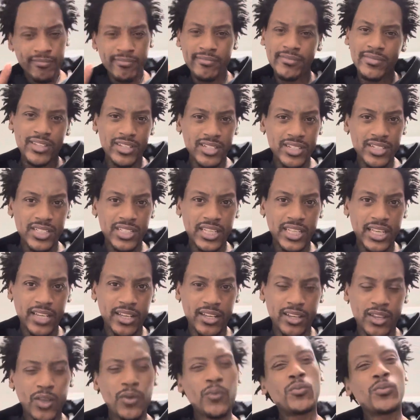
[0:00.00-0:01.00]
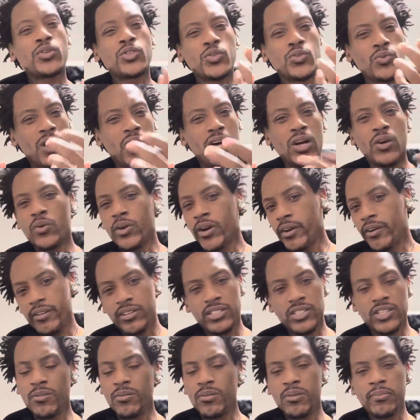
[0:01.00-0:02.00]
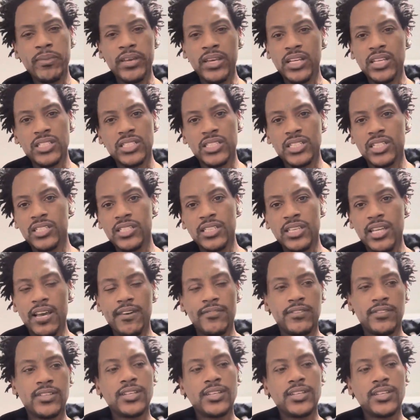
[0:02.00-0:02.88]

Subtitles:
You understand? Which is why Aquarius don't even make sense half the